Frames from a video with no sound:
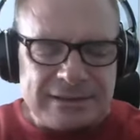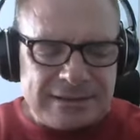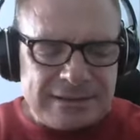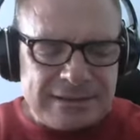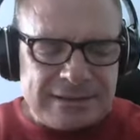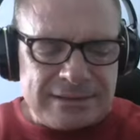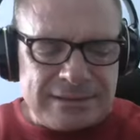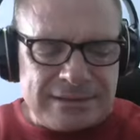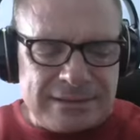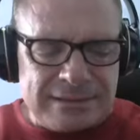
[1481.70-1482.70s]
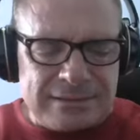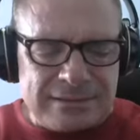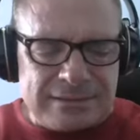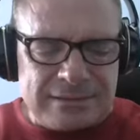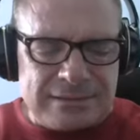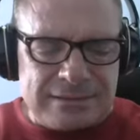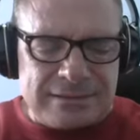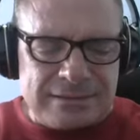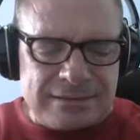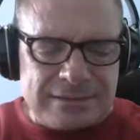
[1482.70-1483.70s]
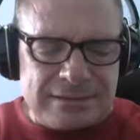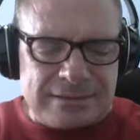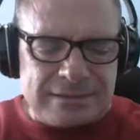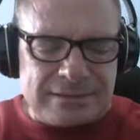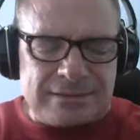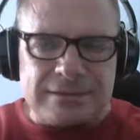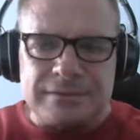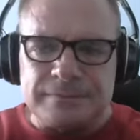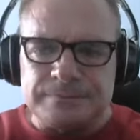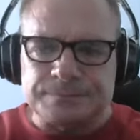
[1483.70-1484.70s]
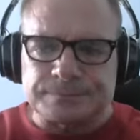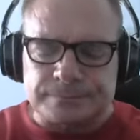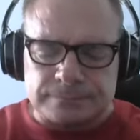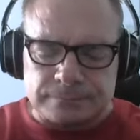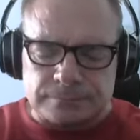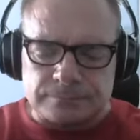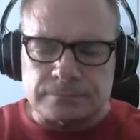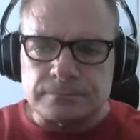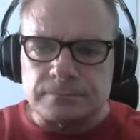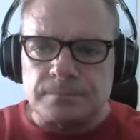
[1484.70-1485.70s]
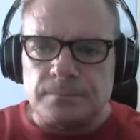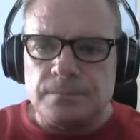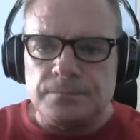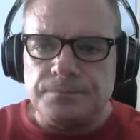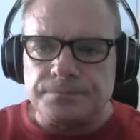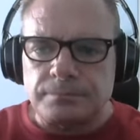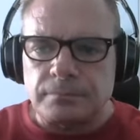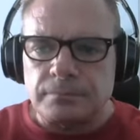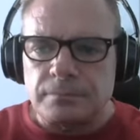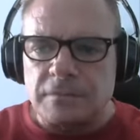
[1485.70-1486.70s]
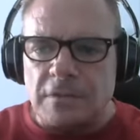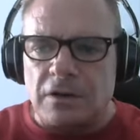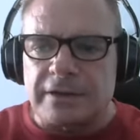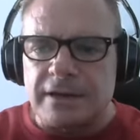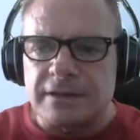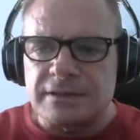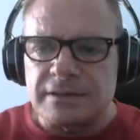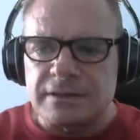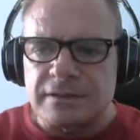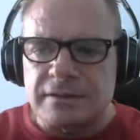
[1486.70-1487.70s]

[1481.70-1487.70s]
[no speech]